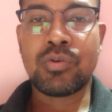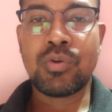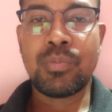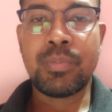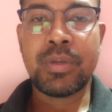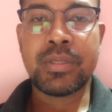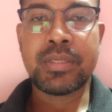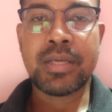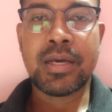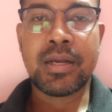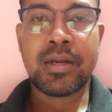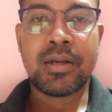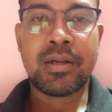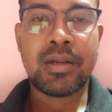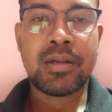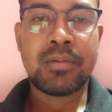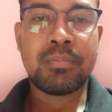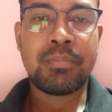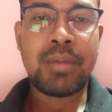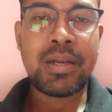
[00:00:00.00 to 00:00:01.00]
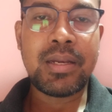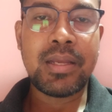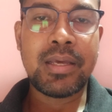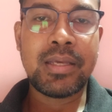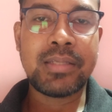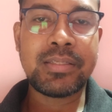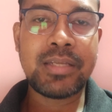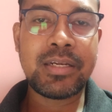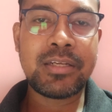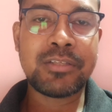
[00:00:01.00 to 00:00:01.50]
to measure, but
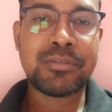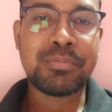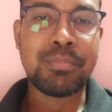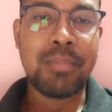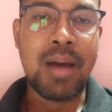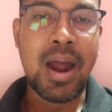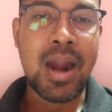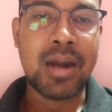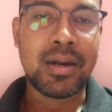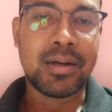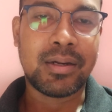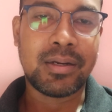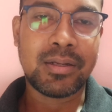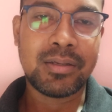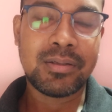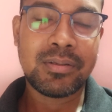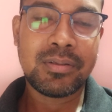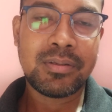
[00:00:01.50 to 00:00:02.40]
is it smart?